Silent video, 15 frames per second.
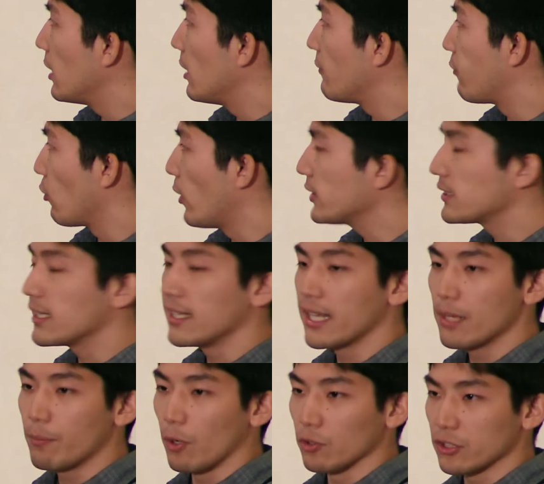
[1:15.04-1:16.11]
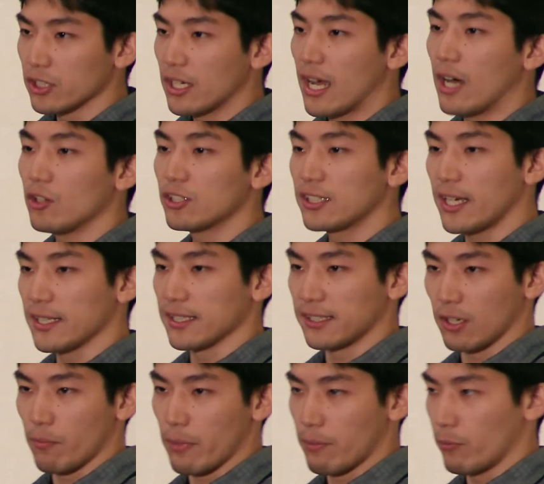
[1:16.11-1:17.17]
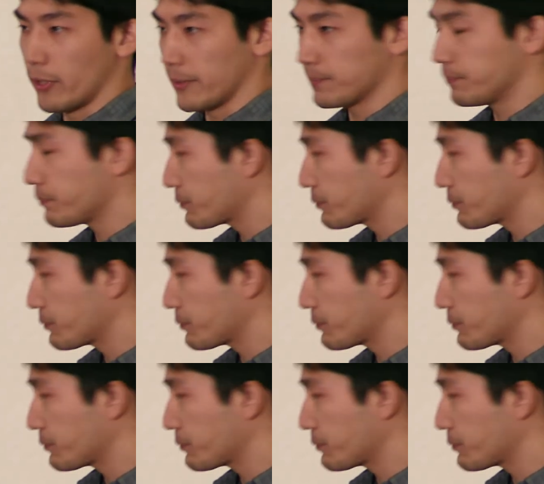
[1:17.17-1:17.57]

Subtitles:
fluorescently labeled outside the cell membrane.